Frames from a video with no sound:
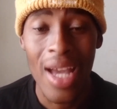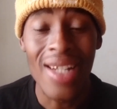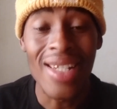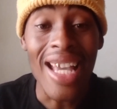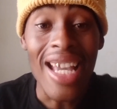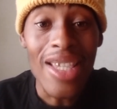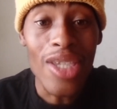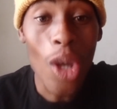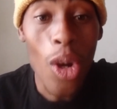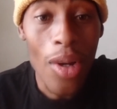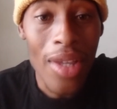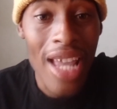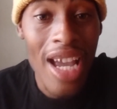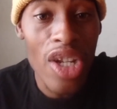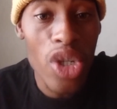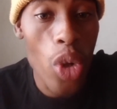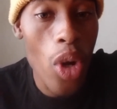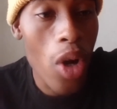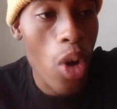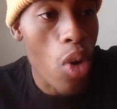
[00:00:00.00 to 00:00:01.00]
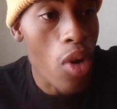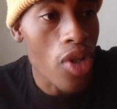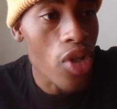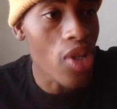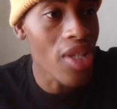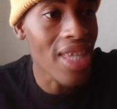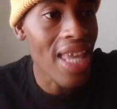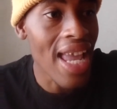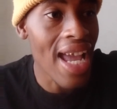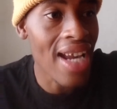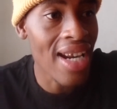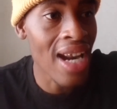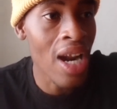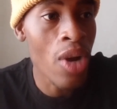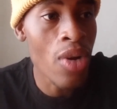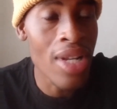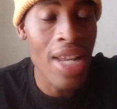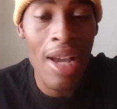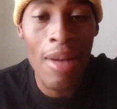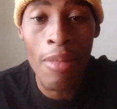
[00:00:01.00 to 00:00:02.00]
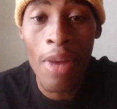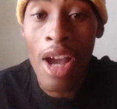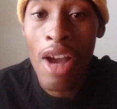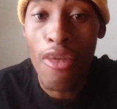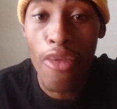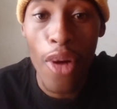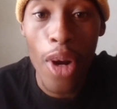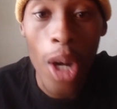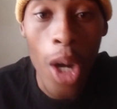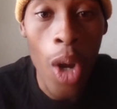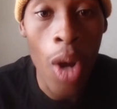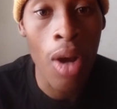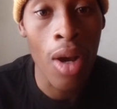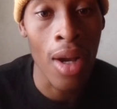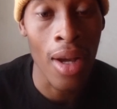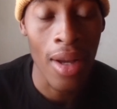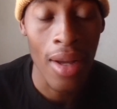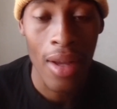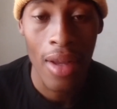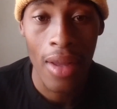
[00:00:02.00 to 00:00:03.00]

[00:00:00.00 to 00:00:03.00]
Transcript: They thought that you were going to stay around them for long,